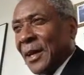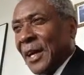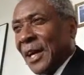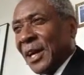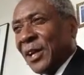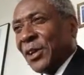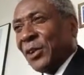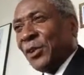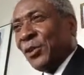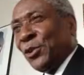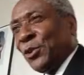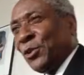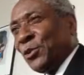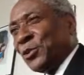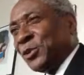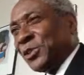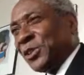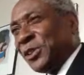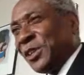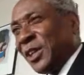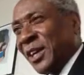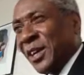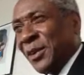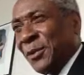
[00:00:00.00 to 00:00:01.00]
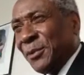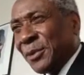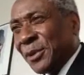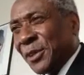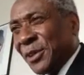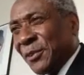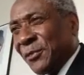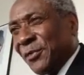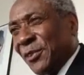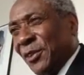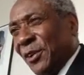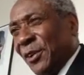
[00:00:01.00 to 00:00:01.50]
I conclude today with
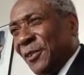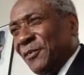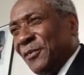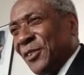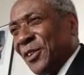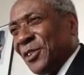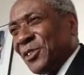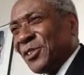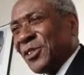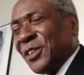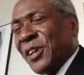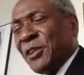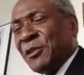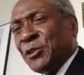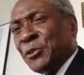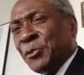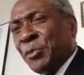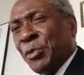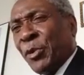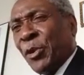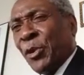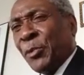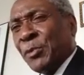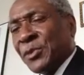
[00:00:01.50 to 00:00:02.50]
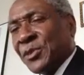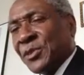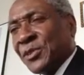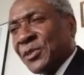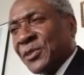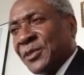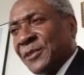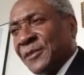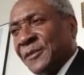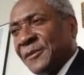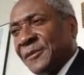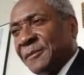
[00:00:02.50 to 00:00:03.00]
the flawed visionary's
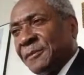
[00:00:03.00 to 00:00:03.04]
purpose.